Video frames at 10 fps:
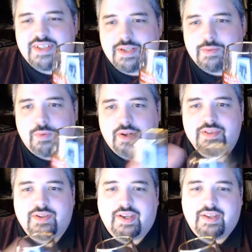they didn't
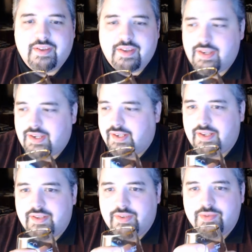want to try it,
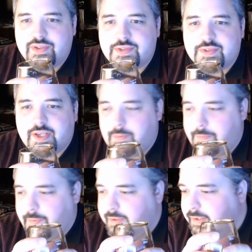and I knew this was going to
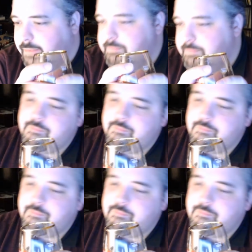be pretty good.